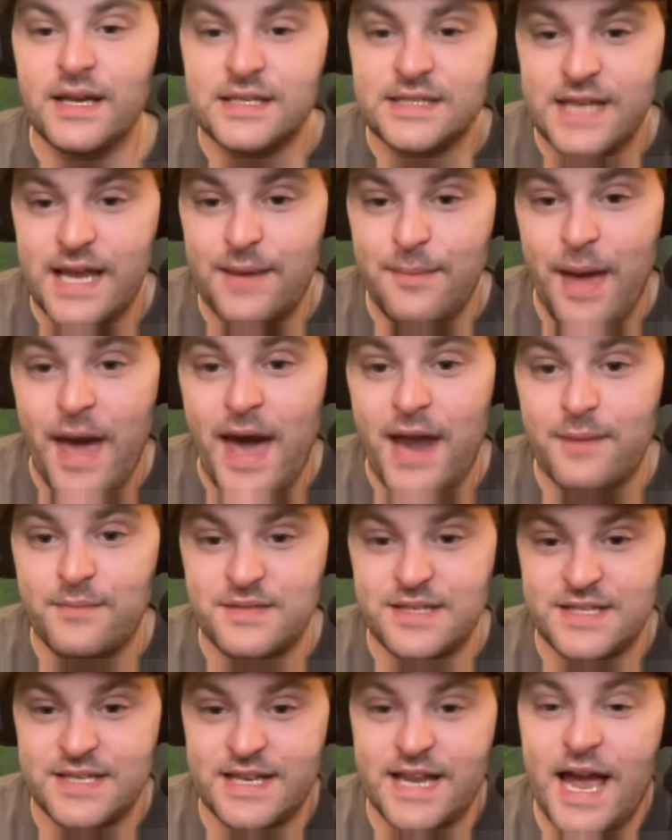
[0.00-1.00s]
Sam
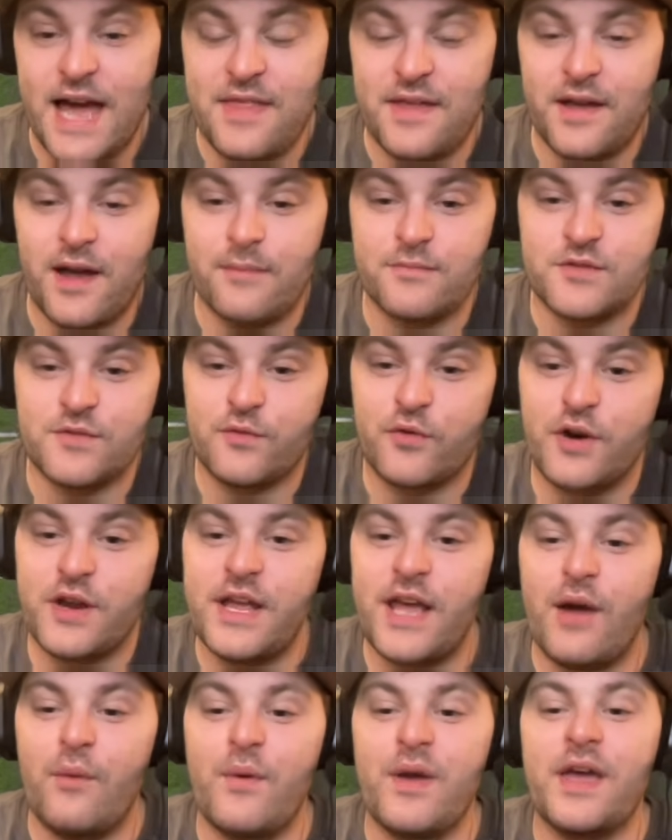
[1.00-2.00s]
Adams is the guy that comes
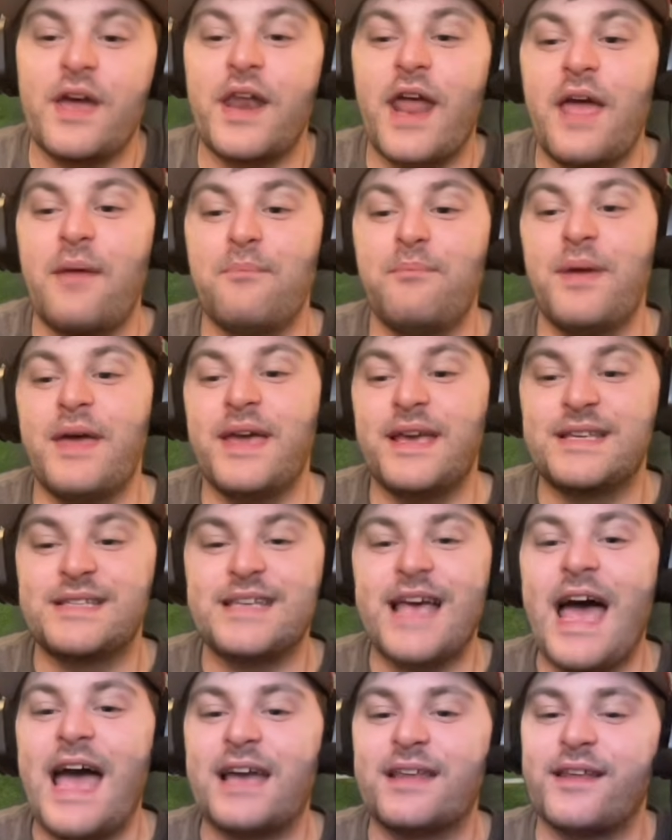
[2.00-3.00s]
free, and we get a big
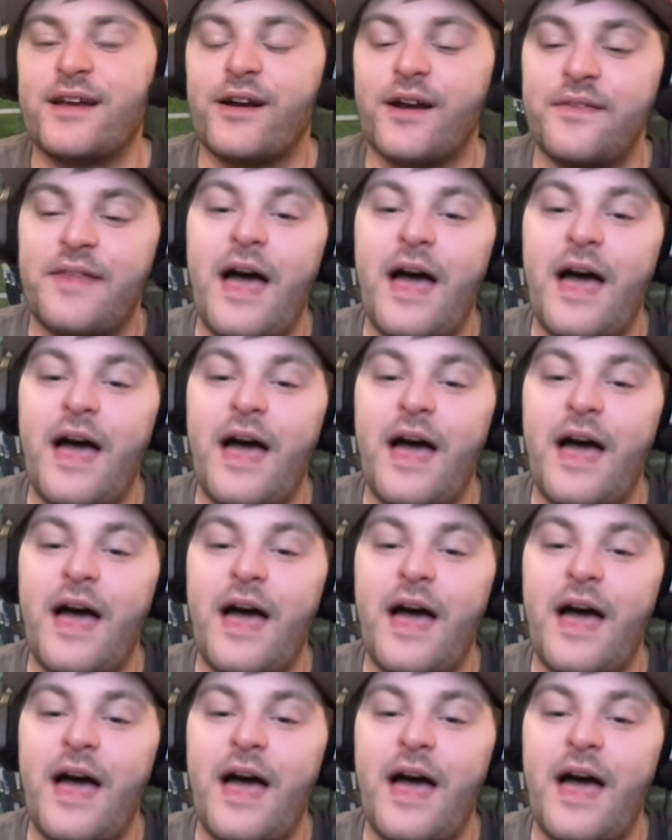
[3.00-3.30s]
sack there,